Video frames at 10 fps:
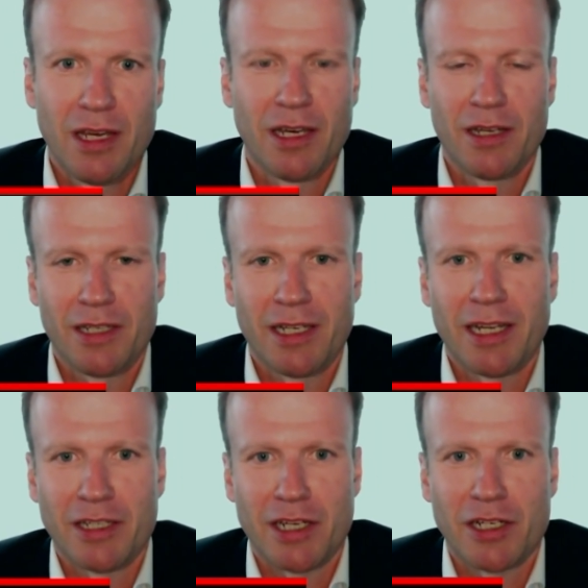uh, that
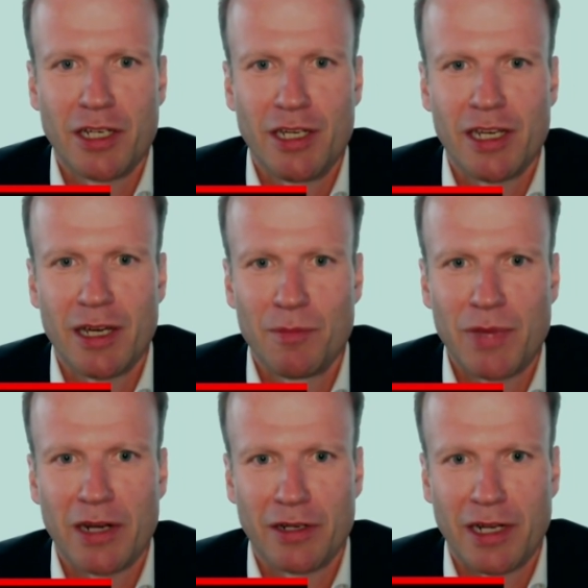that is actually uh,
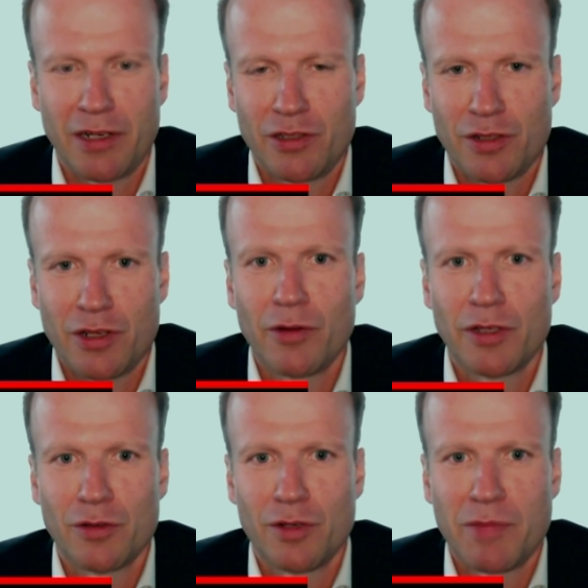better than just going
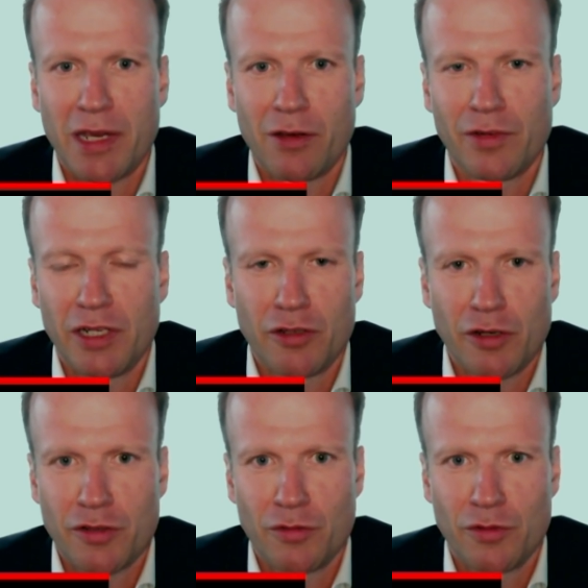to the back of an
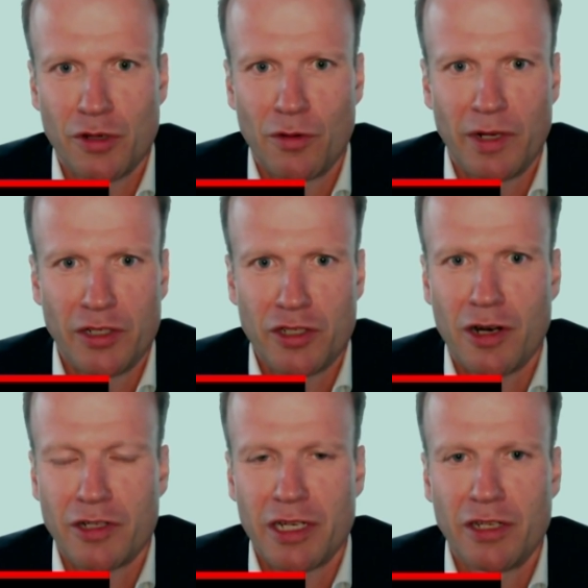industrial zone and
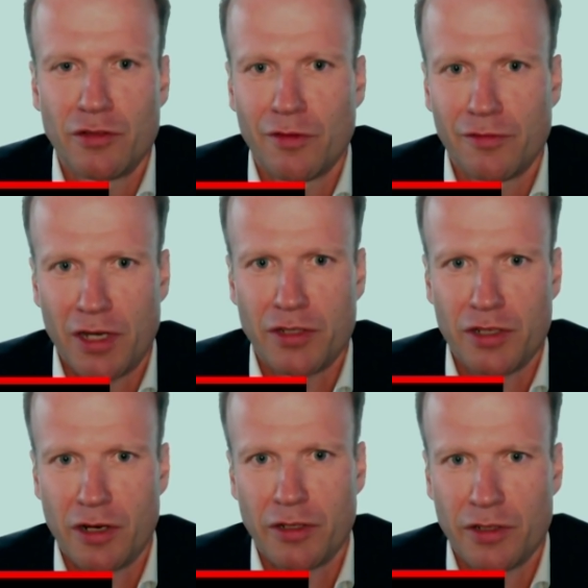charging into a fast
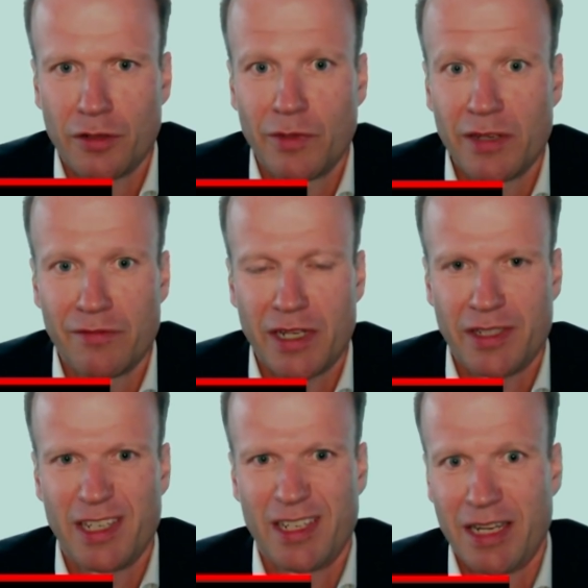charger. So we're
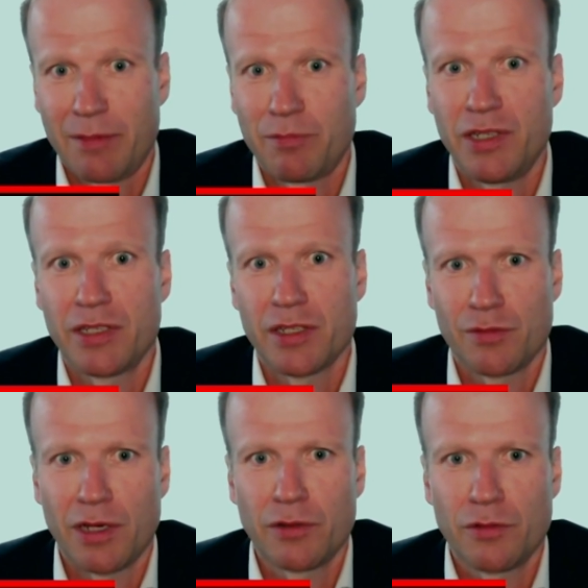investing in that piece as
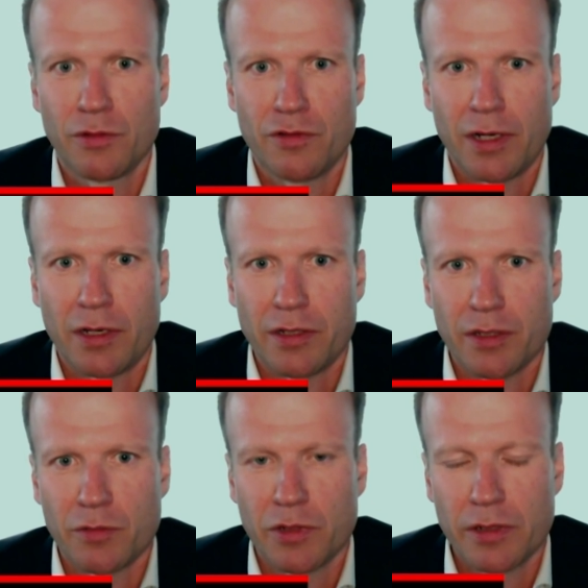well to attract
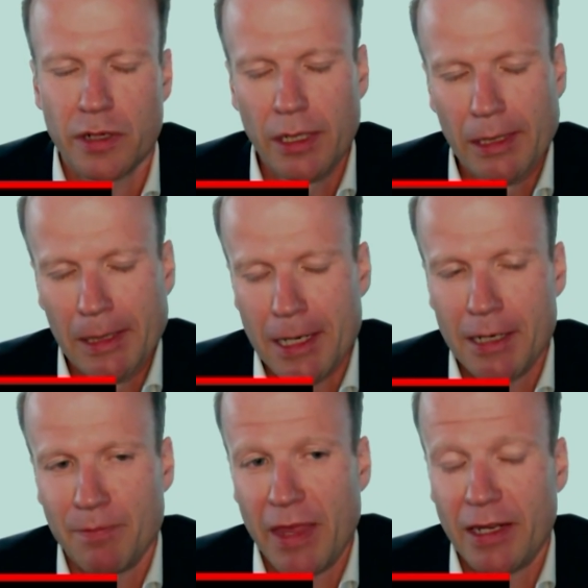customers.
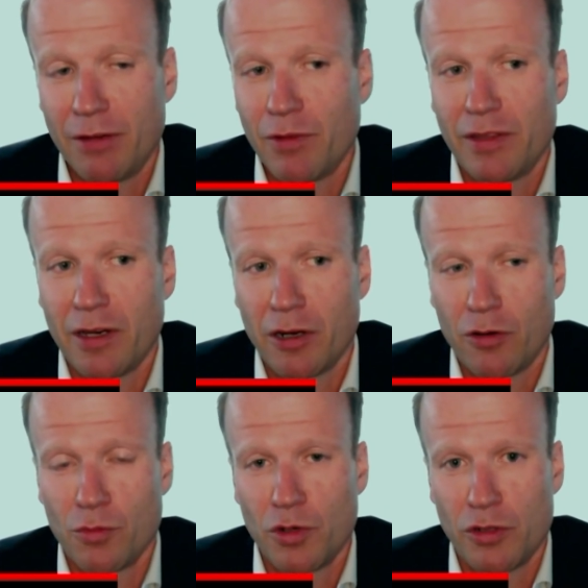Um, and then with our
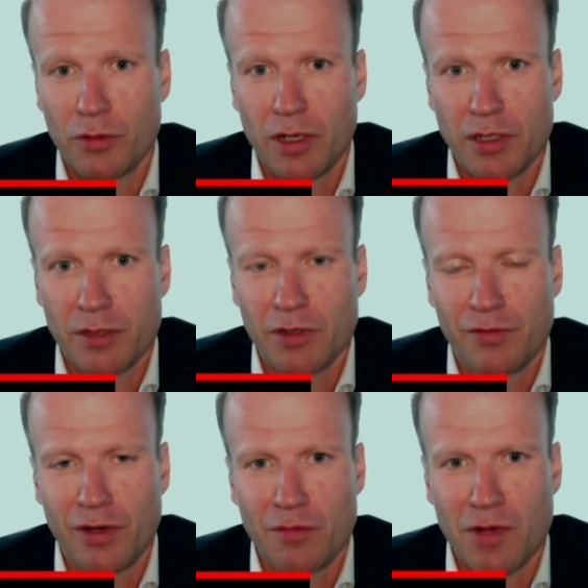commercial customers,
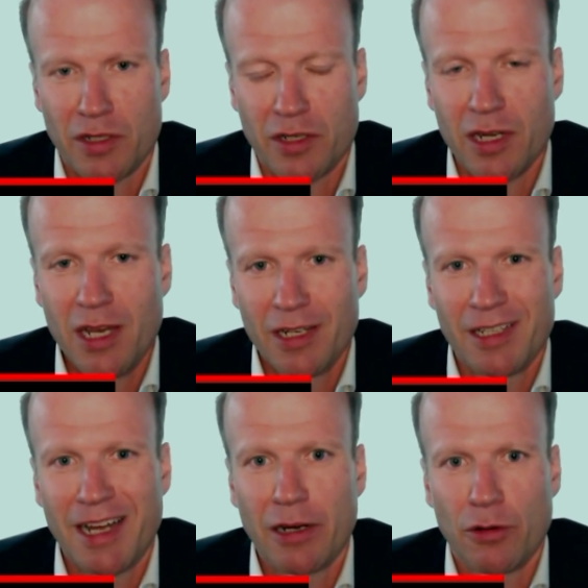very much the
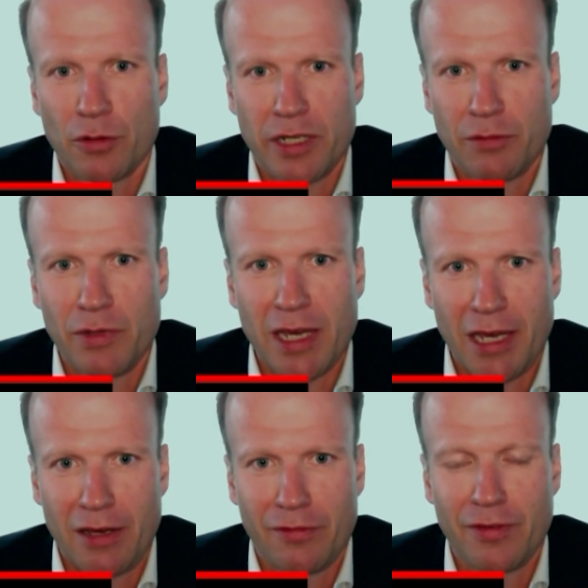dialogue that we
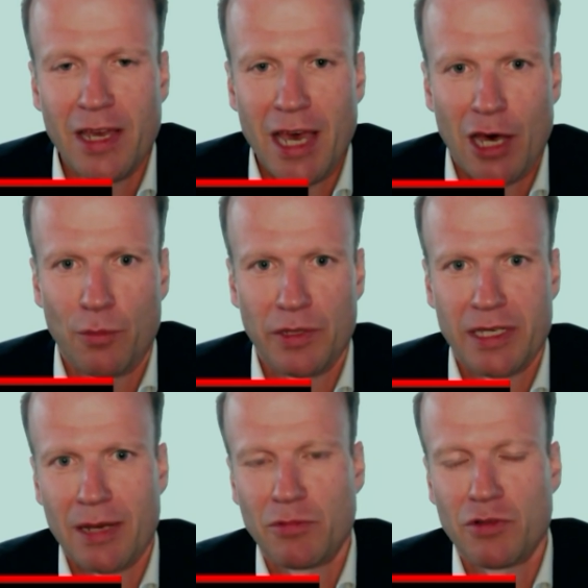have helping
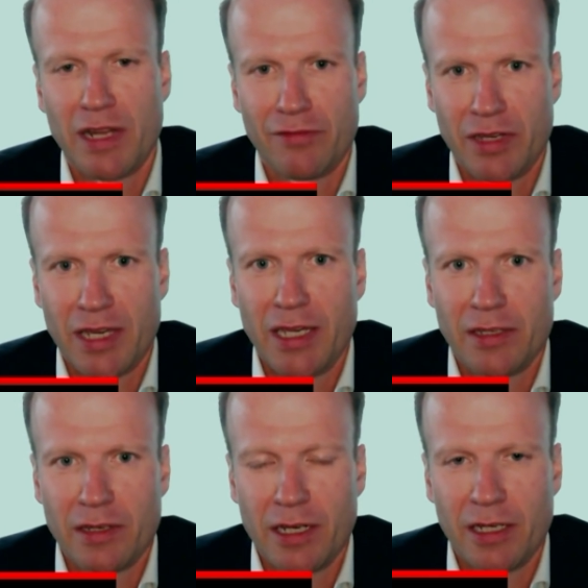them to
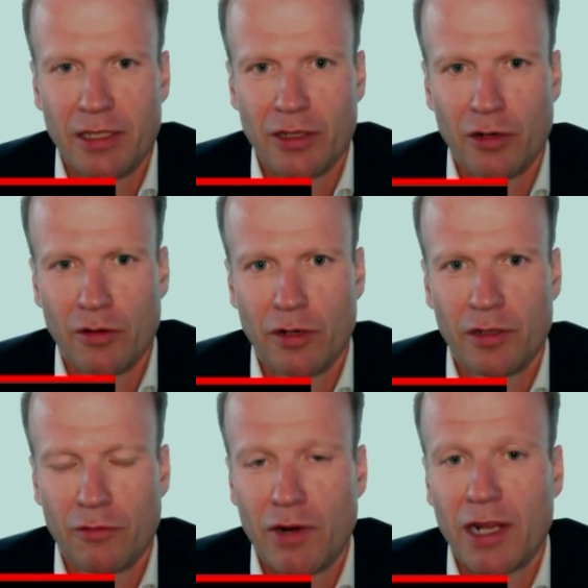navigate, uh, you know, the,
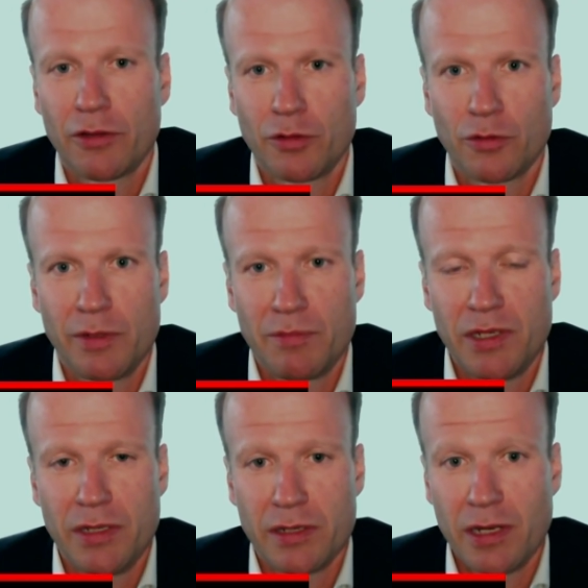the regulatory
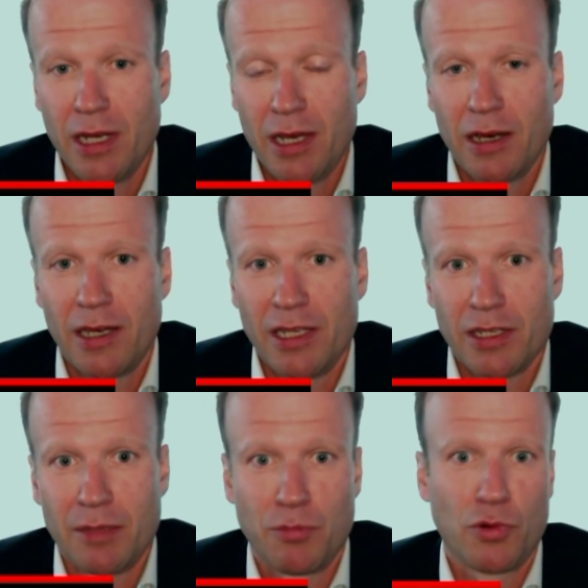piece uh, is
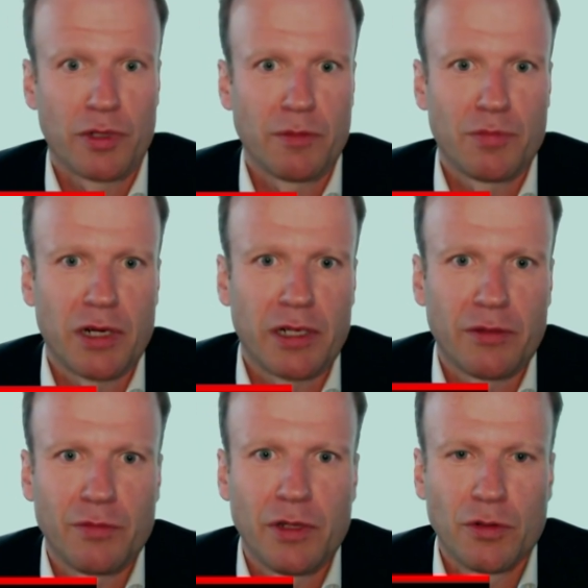an important part that
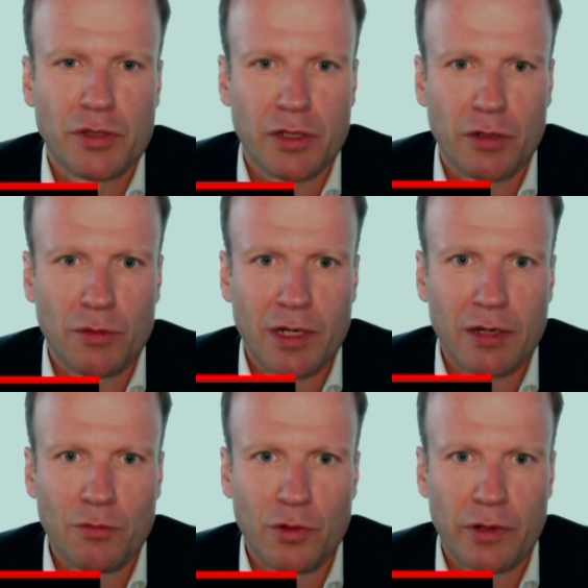we also uh,
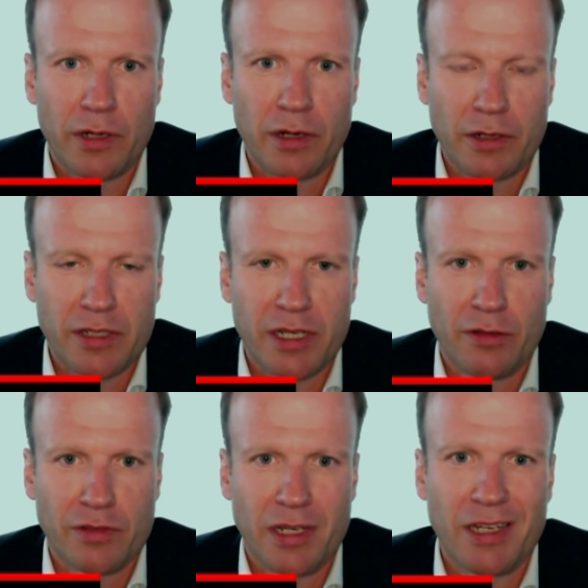working
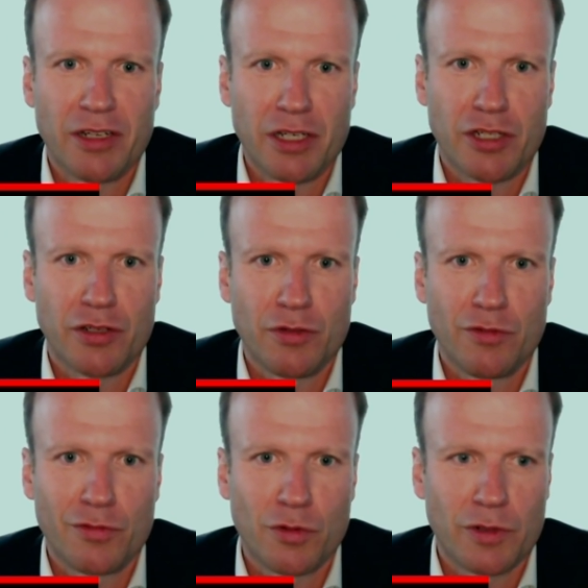ourselves. In addition to,
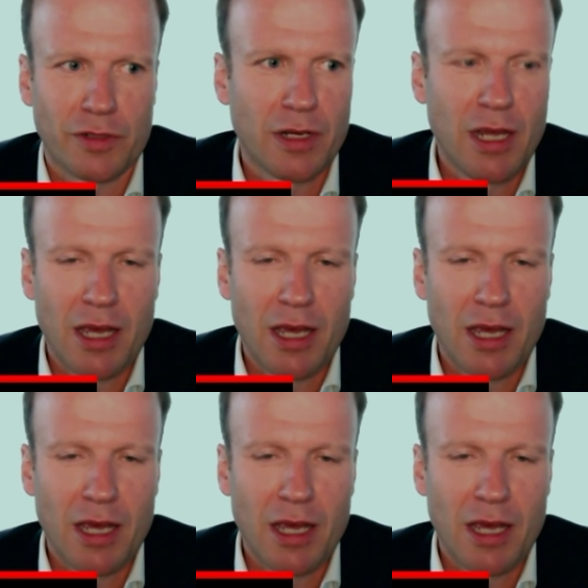of course,